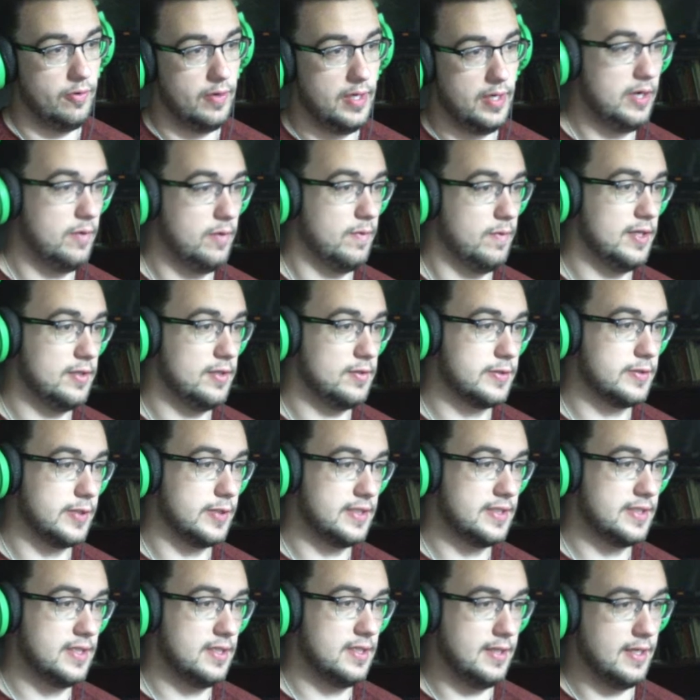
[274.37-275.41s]
Anyway you
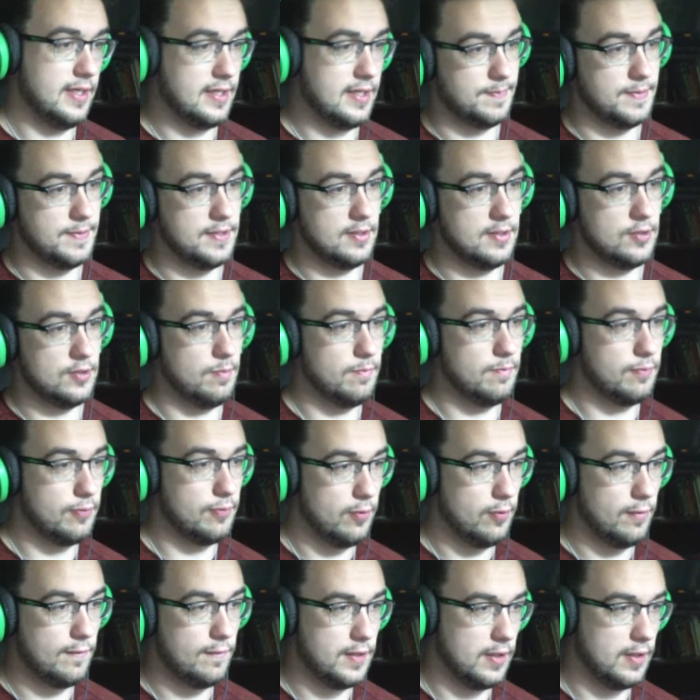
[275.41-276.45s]
slice it, the exposition
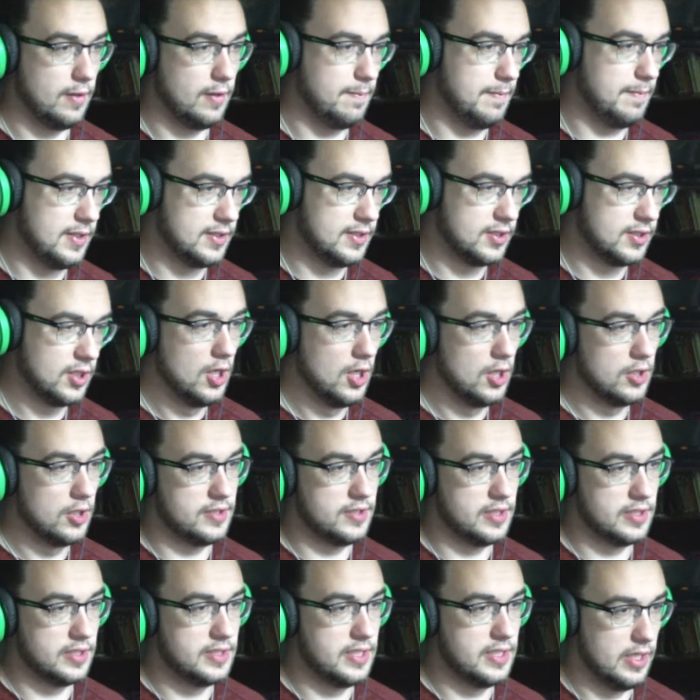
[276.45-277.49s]
proved an immense
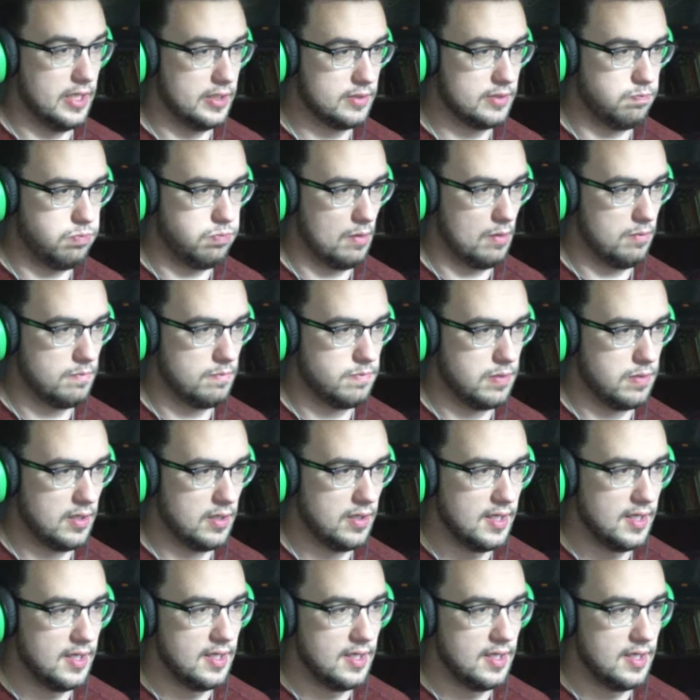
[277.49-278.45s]
success. Blah, blah, blah.